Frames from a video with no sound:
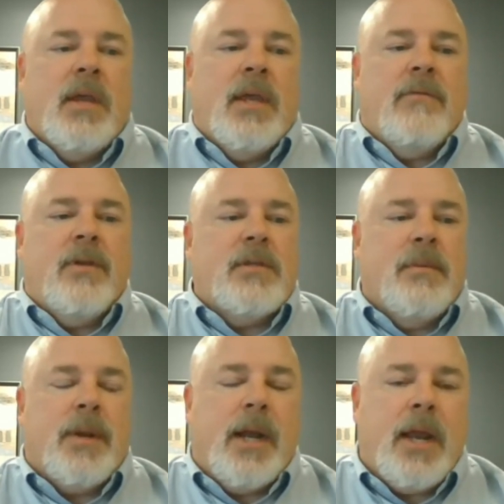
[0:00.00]
giving
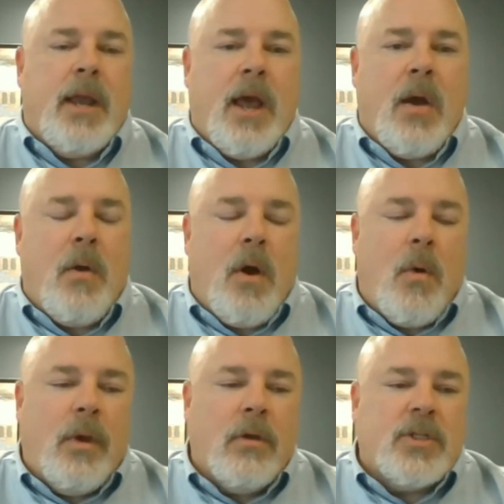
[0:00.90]
somebody a
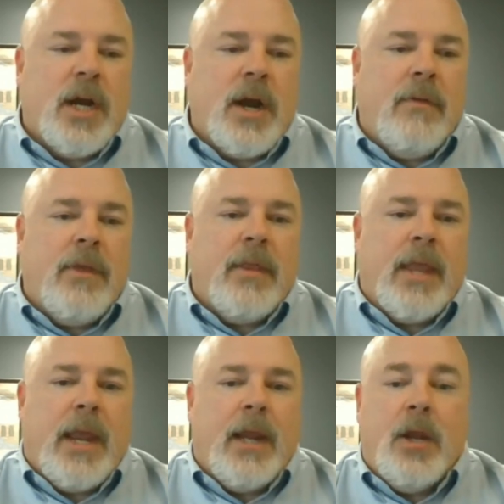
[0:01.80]
wheelchair and then
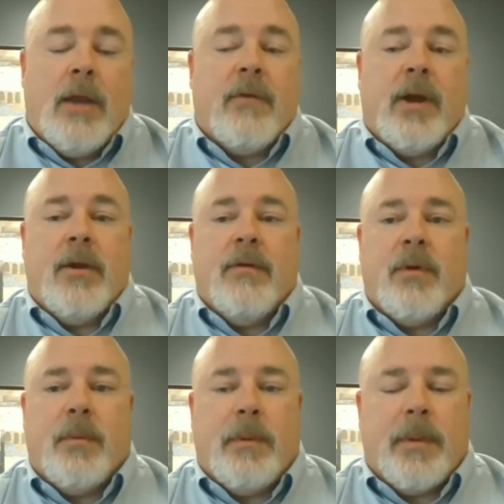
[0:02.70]
you never hear
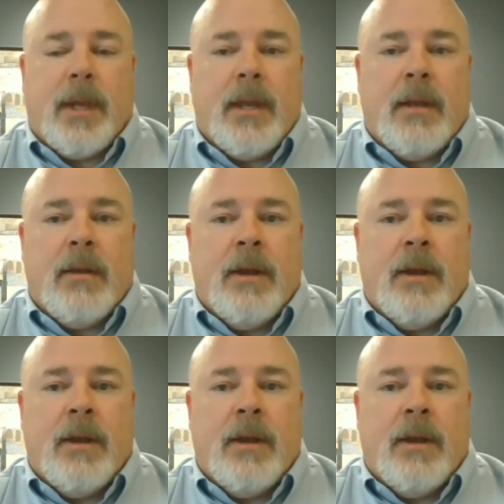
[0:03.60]
from them again,